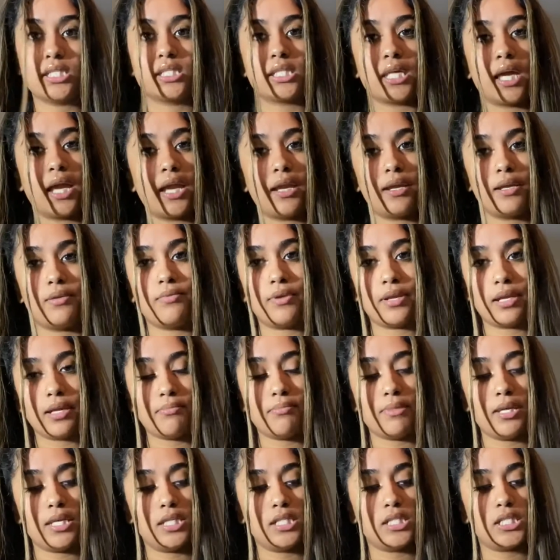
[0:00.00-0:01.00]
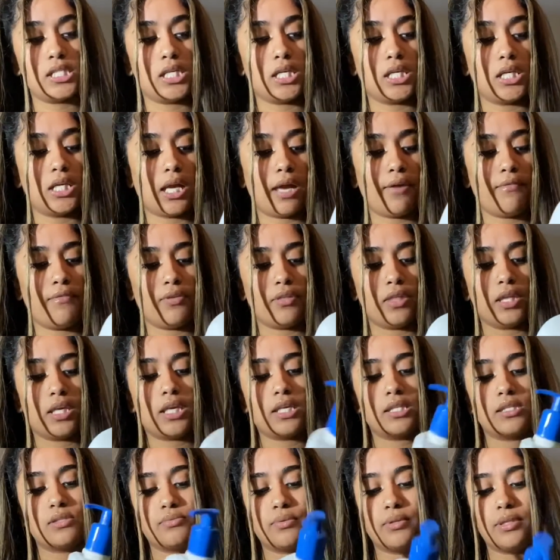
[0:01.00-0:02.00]
I recommend it. I feel like
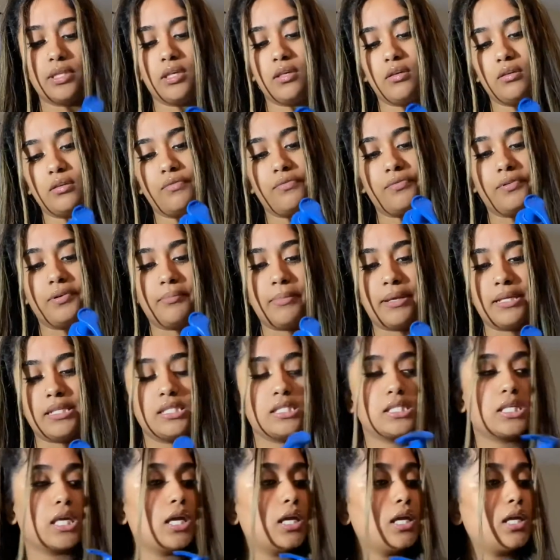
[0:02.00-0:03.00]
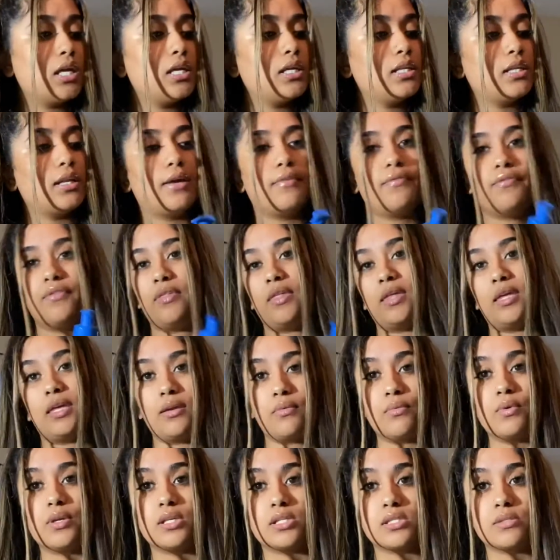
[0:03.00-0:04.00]
it's really good for my skin. I feel like it
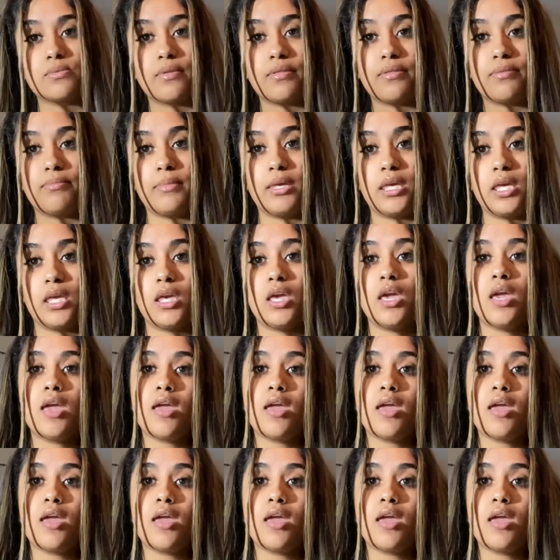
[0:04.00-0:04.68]
works with me